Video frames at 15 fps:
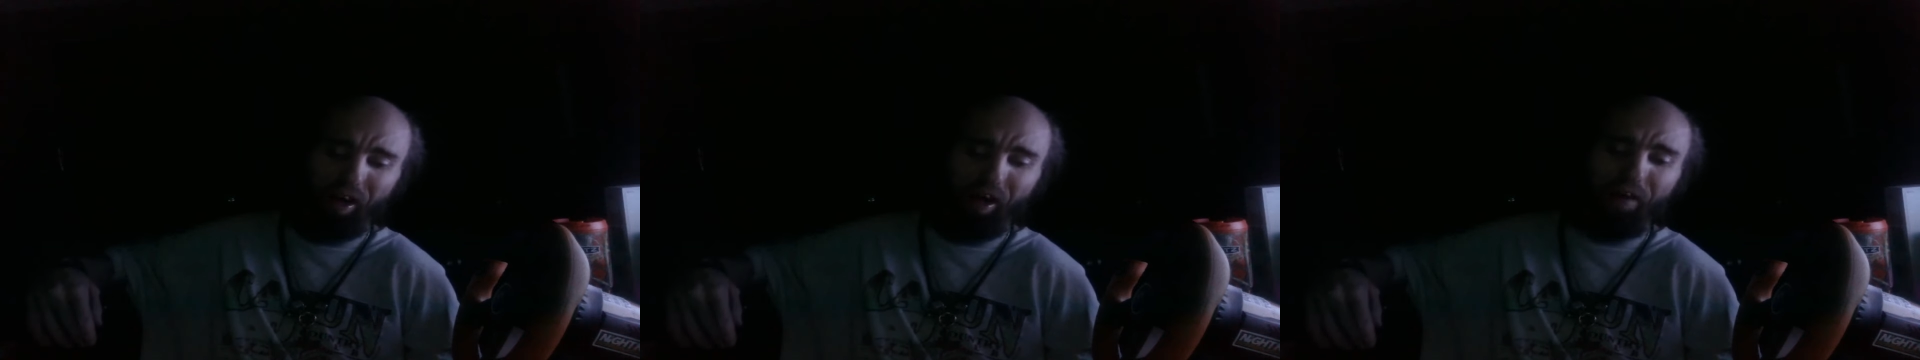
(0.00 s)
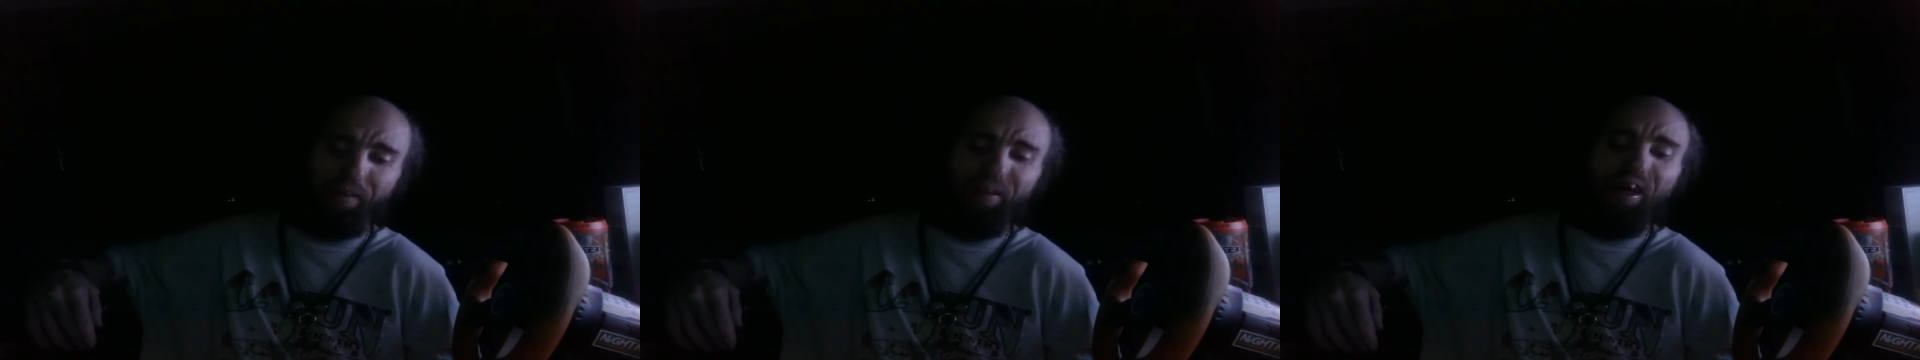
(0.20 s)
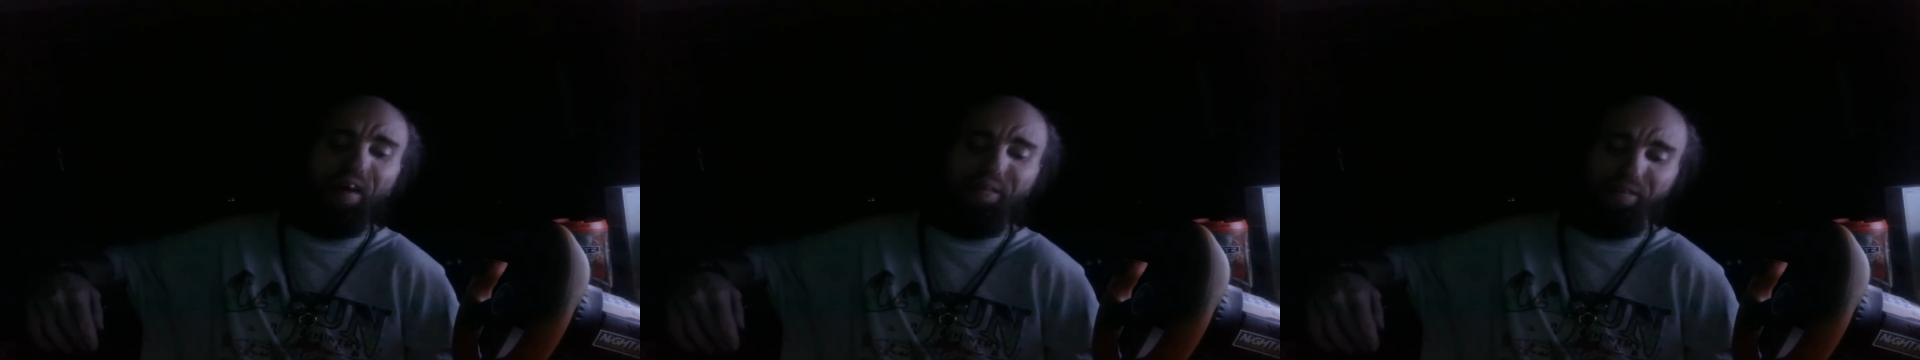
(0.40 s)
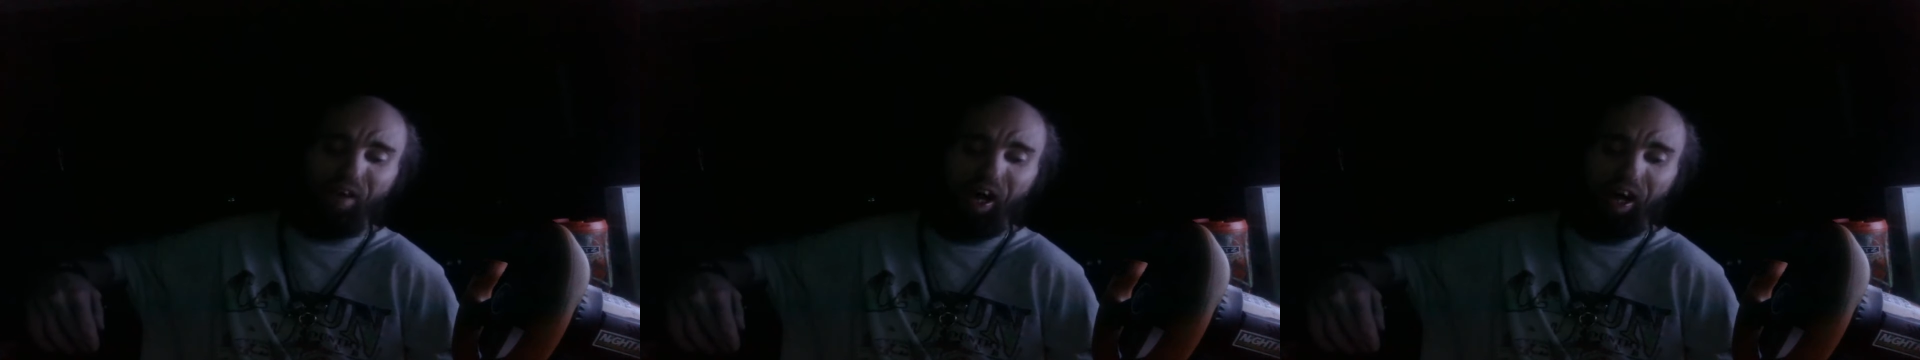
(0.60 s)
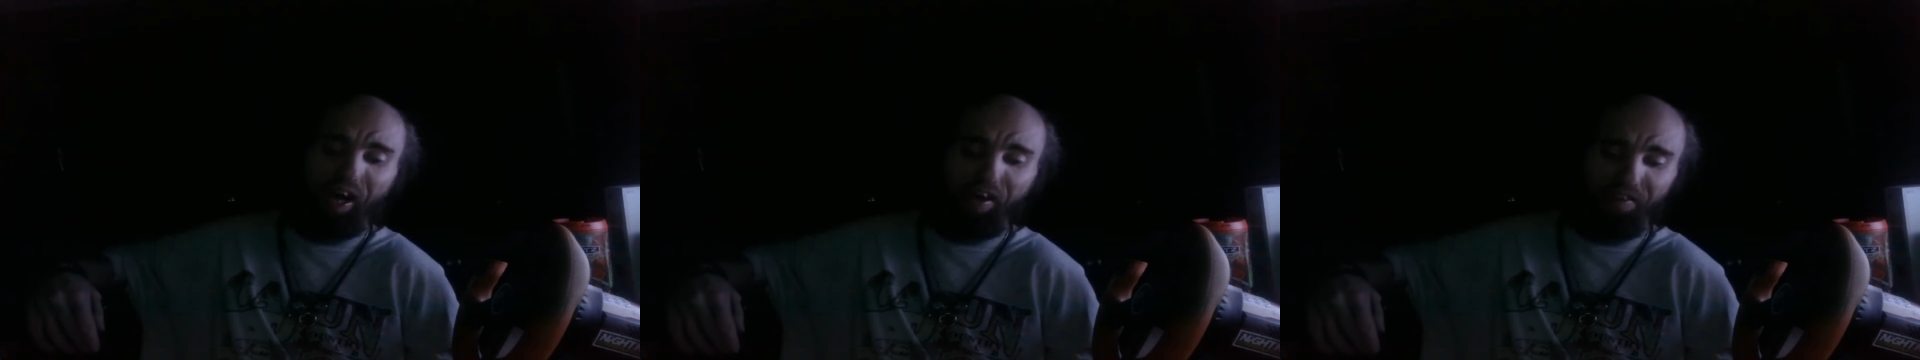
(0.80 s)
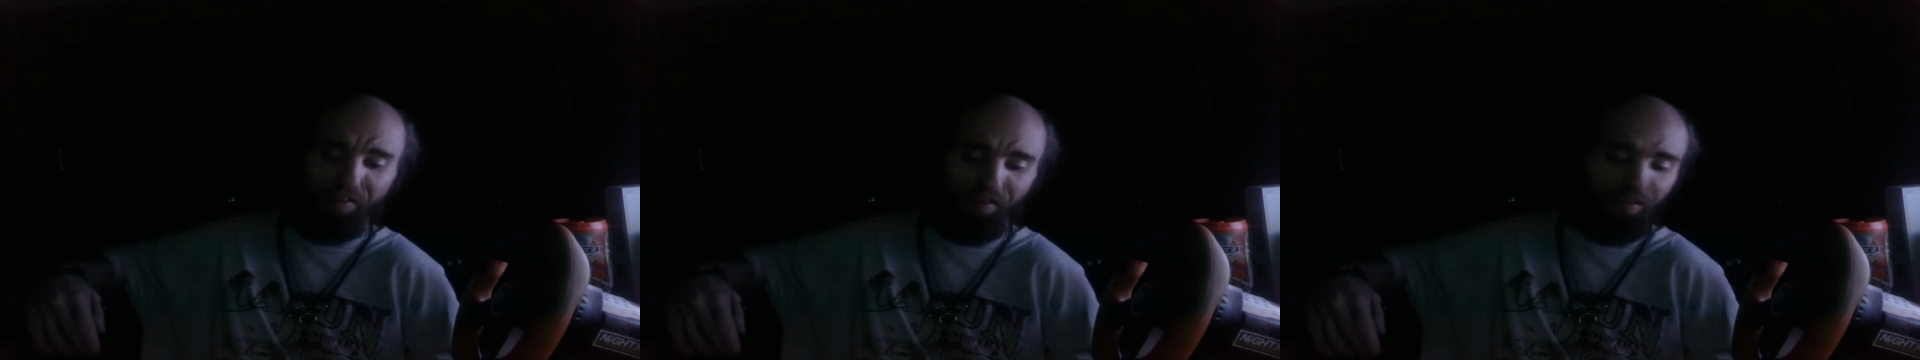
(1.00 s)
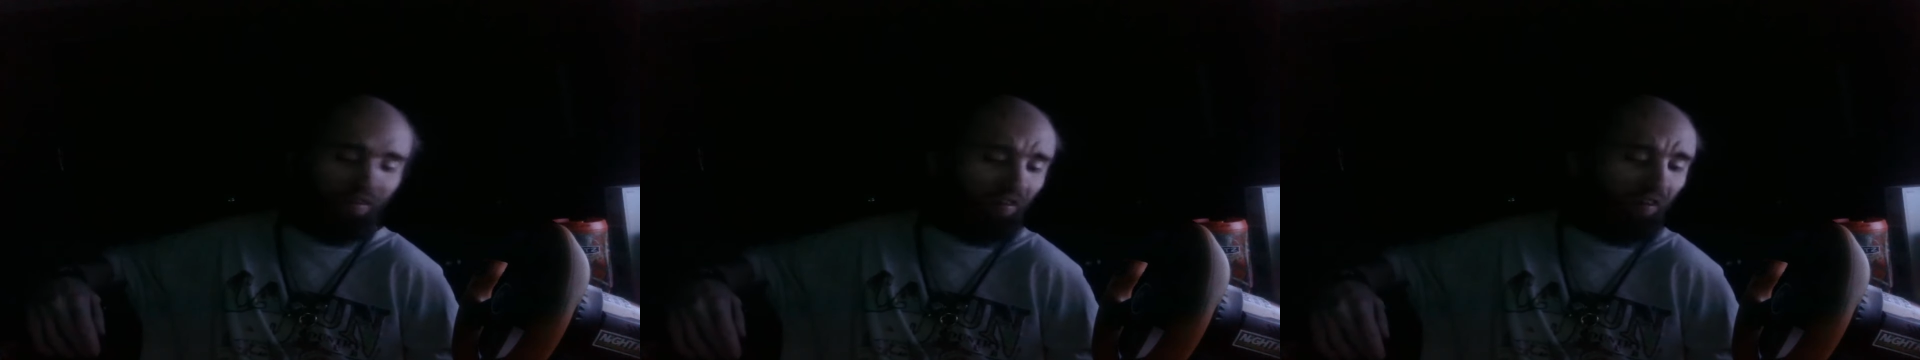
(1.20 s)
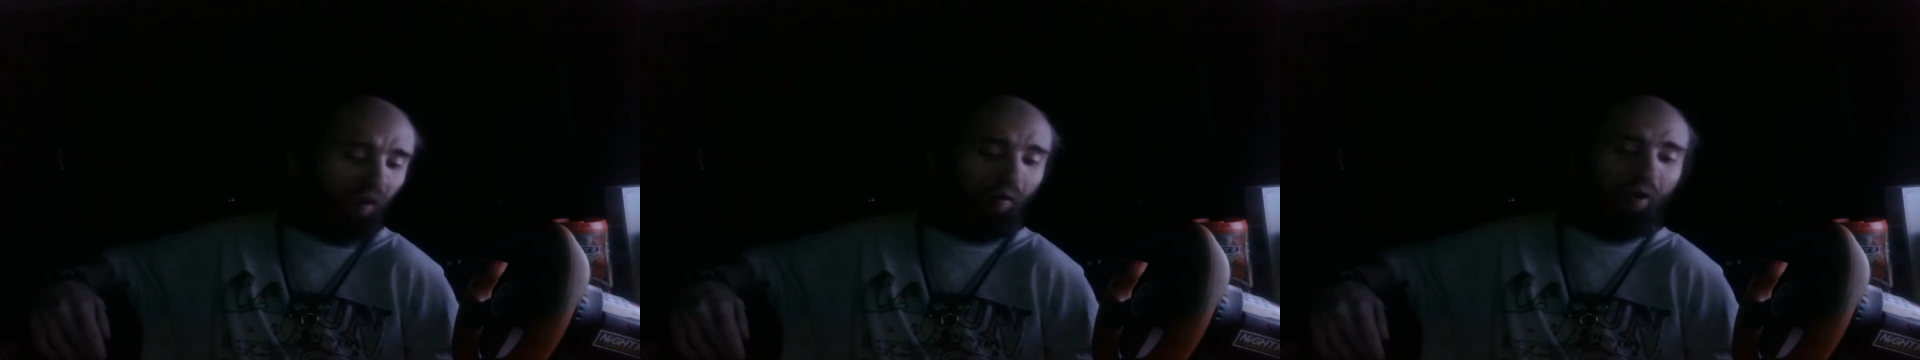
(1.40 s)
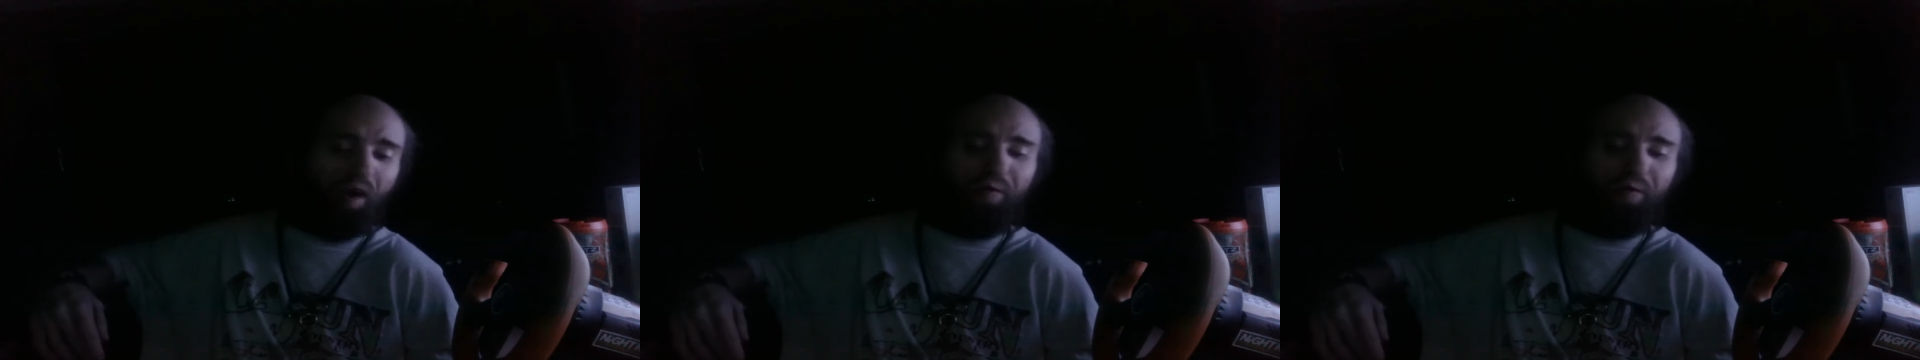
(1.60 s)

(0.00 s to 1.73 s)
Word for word: how the FBI agent showed